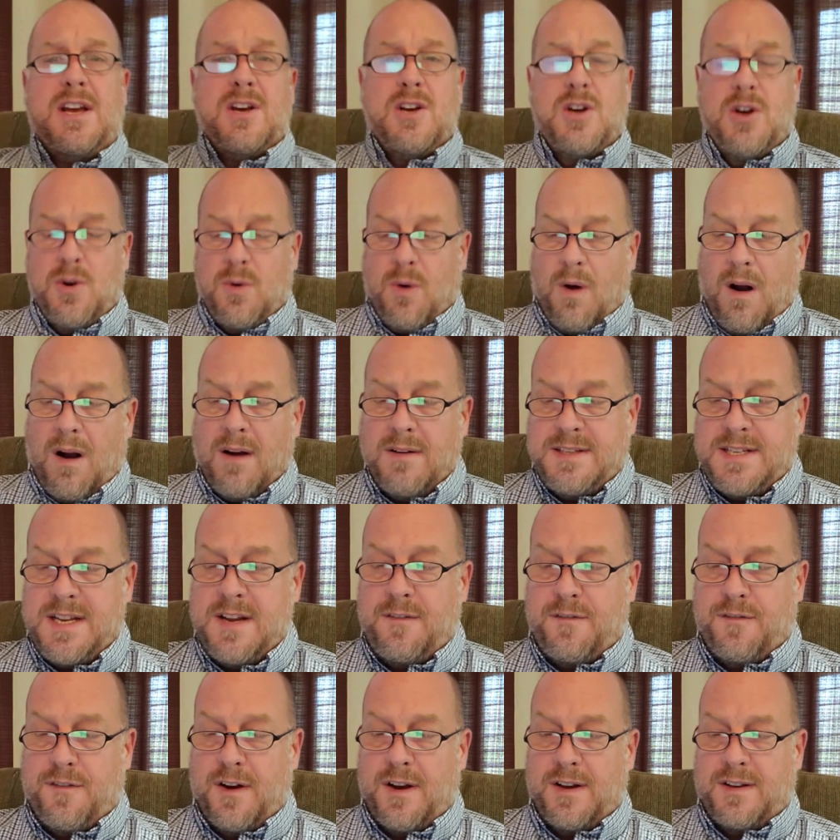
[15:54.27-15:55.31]
who are
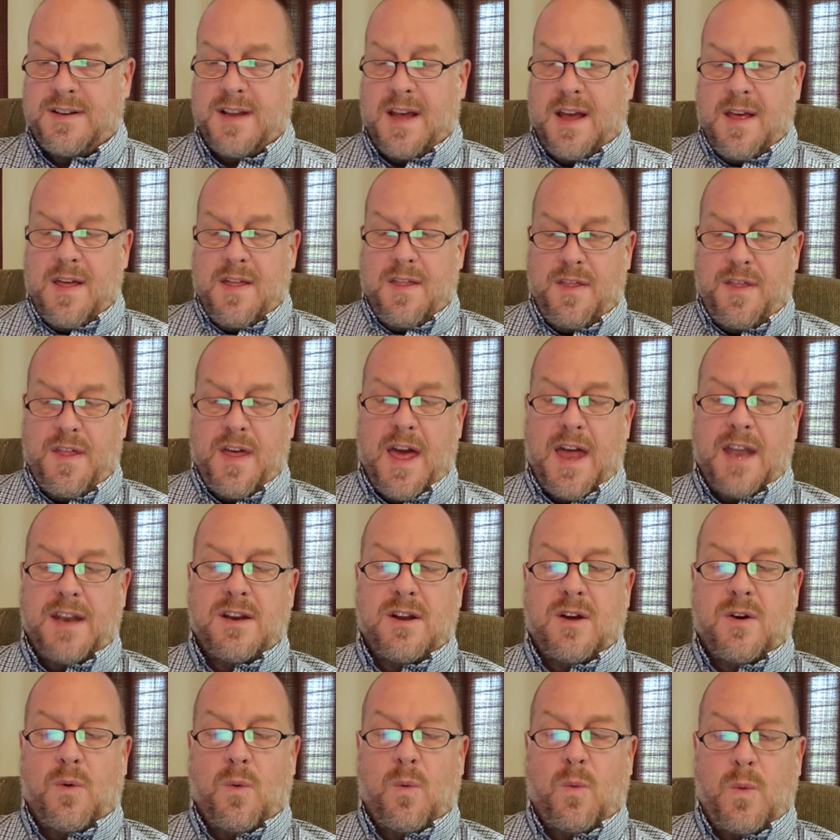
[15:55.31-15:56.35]
different
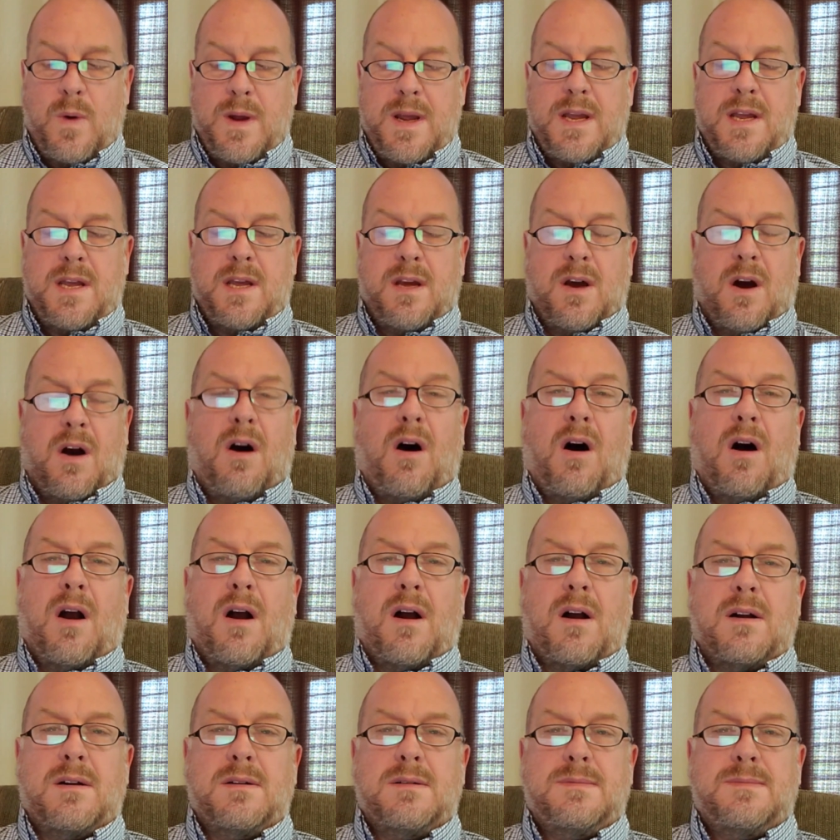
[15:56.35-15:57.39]
than we
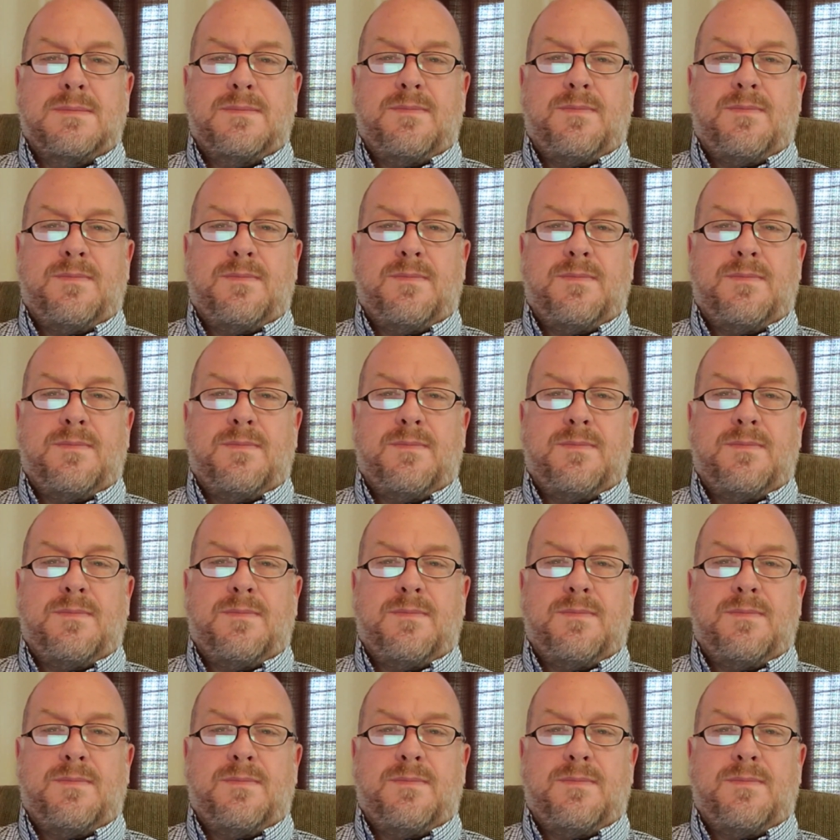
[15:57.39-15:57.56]
are.